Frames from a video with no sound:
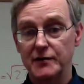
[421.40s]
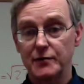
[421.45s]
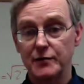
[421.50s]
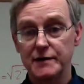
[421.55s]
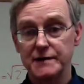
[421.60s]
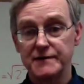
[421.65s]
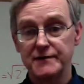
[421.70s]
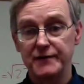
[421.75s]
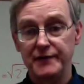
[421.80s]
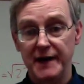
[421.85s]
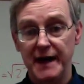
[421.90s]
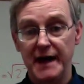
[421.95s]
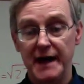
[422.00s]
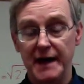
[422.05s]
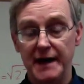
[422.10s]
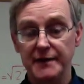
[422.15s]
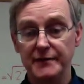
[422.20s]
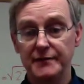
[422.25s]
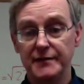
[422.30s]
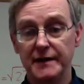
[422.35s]
quiz
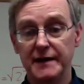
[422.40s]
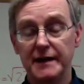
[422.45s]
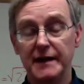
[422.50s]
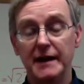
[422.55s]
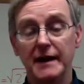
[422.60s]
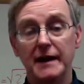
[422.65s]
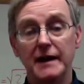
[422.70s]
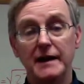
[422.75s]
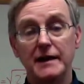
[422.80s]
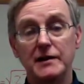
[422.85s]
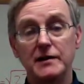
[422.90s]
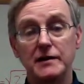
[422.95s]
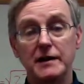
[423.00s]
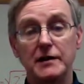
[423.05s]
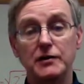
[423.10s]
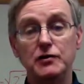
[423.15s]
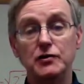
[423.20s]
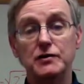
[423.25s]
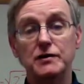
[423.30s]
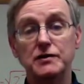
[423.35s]
5,
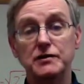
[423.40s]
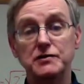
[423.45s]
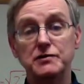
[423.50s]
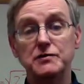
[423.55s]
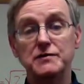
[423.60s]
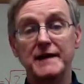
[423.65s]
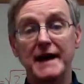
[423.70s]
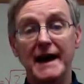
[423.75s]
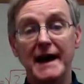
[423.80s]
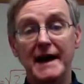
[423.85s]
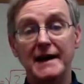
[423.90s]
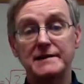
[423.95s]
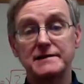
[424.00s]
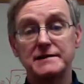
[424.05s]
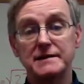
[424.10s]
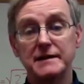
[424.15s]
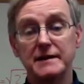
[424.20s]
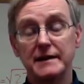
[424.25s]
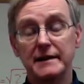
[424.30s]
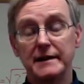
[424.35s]
you can do that
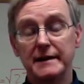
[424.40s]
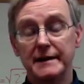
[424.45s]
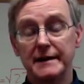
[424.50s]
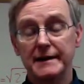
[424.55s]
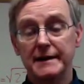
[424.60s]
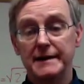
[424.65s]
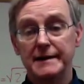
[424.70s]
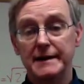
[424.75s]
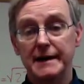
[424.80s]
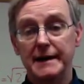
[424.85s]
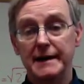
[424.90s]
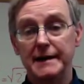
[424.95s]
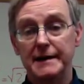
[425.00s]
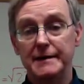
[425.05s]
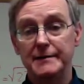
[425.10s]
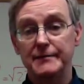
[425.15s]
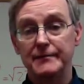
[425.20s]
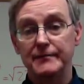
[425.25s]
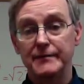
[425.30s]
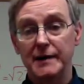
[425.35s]

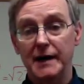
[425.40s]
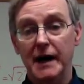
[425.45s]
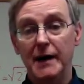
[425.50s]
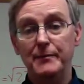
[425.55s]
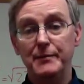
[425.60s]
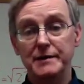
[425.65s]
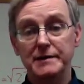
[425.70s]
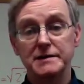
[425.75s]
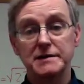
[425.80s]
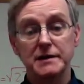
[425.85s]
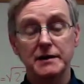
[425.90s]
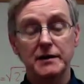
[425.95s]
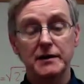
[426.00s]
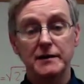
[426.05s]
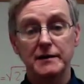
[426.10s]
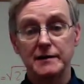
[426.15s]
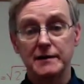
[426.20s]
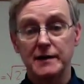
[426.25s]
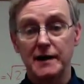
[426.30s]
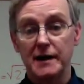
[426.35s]
up
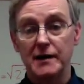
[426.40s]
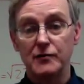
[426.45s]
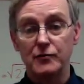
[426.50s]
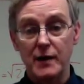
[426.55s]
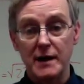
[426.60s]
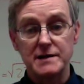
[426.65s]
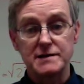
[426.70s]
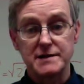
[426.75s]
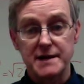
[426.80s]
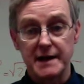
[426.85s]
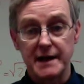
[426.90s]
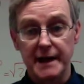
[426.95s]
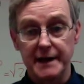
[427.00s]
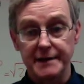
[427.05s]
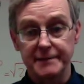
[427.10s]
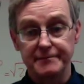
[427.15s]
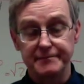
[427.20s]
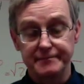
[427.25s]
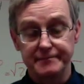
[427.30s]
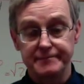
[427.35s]
until Wednesday night,
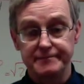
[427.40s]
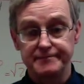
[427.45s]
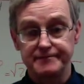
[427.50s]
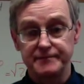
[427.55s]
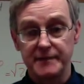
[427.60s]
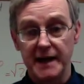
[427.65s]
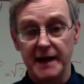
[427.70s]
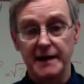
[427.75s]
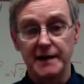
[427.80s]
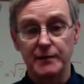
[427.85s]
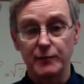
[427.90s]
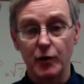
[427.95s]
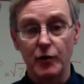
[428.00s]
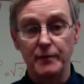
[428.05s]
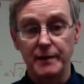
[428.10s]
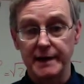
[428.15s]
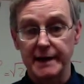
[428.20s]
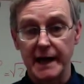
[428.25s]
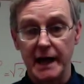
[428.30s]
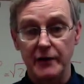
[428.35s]
and it won't
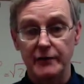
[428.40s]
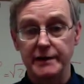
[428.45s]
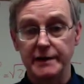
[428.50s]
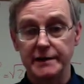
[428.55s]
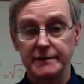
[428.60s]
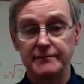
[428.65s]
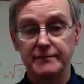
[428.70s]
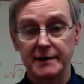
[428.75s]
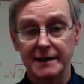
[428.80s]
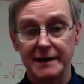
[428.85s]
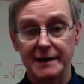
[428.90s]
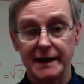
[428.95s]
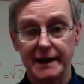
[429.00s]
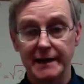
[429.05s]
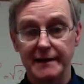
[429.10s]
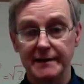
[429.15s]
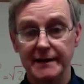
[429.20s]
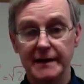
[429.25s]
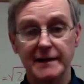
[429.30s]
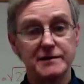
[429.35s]
be counted late.
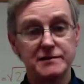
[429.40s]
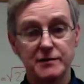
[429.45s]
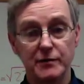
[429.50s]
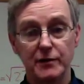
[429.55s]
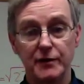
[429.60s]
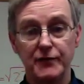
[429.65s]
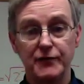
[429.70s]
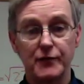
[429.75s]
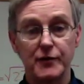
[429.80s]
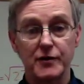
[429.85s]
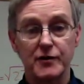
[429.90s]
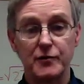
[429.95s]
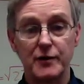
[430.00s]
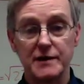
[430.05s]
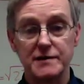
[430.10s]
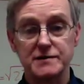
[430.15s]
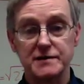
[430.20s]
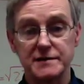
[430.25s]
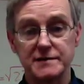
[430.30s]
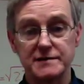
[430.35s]
And it's only 4
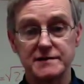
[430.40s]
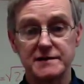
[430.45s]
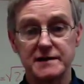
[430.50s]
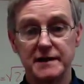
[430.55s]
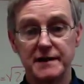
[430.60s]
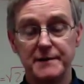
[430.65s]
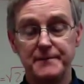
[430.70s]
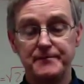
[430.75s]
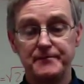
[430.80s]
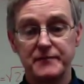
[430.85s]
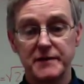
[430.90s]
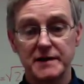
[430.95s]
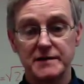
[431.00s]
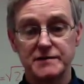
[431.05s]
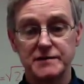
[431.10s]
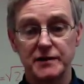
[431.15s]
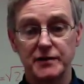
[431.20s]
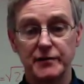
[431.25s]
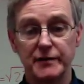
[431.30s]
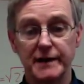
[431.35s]
questions,
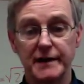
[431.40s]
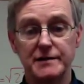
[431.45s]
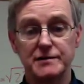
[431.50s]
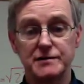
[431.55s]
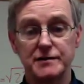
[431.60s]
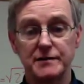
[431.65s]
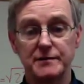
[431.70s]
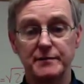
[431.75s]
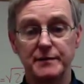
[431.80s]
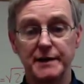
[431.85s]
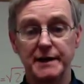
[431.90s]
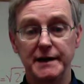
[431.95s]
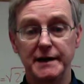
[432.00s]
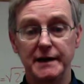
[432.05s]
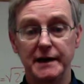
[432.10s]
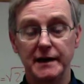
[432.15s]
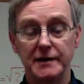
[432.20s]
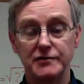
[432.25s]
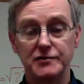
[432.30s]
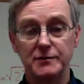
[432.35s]
so it shouldn't be
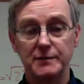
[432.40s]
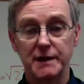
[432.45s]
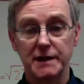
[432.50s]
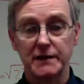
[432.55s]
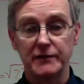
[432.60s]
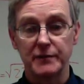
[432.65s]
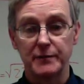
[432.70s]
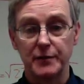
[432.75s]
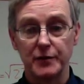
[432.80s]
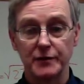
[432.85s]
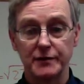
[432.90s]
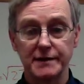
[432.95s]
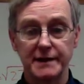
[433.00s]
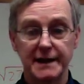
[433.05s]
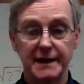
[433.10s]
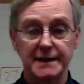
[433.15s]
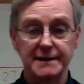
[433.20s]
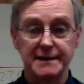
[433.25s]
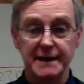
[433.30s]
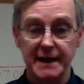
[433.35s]
too big of a burden to
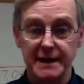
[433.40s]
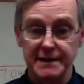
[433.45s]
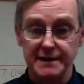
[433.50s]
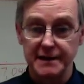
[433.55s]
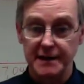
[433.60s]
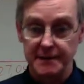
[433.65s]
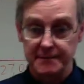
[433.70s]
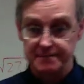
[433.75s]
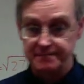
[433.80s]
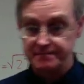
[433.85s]
get that done.